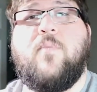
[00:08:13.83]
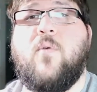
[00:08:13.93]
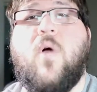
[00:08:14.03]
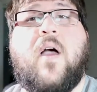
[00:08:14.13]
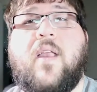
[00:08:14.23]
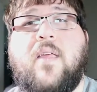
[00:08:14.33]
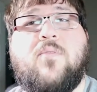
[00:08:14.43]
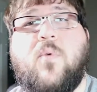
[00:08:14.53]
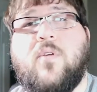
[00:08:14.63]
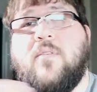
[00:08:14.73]
You'd be rocking
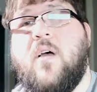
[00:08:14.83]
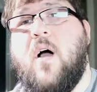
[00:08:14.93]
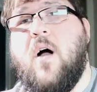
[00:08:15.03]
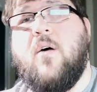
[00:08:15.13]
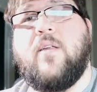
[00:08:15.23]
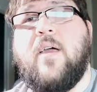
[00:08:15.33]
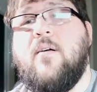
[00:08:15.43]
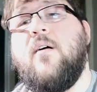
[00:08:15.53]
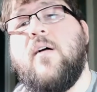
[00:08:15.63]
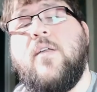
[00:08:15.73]
esports all day
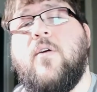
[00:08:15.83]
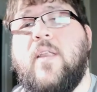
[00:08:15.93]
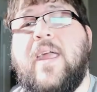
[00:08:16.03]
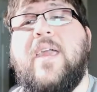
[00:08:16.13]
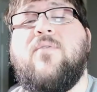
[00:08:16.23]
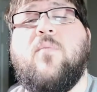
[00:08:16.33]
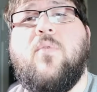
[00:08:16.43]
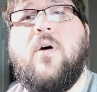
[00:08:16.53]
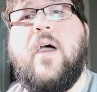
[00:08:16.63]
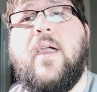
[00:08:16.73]
long, and you can even
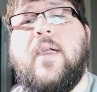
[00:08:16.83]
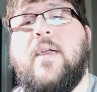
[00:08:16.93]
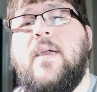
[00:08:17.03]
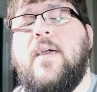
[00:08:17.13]
play